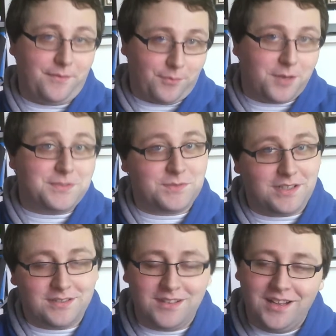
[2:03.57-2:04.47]
for him as
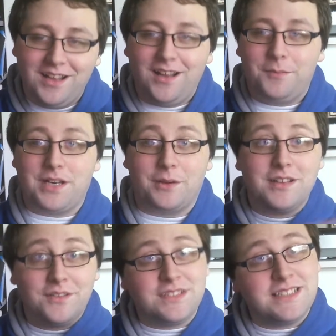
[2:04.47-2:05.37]
well. But I would
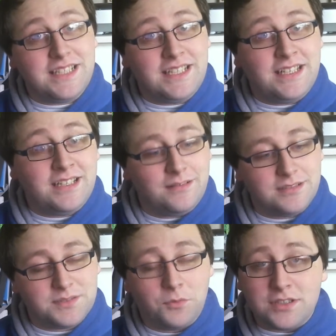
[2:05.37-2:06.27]
love to see
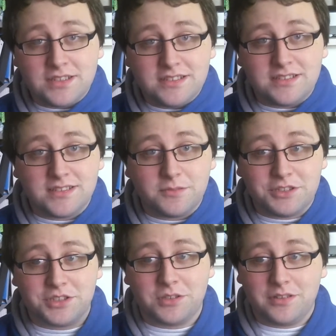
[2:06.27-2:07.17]
some horses, so we
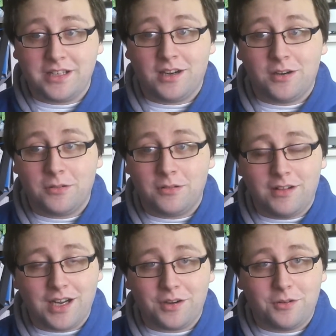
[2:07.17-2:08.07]
should totally go.
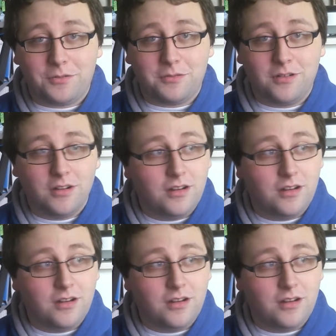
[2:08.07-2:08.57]
I don't know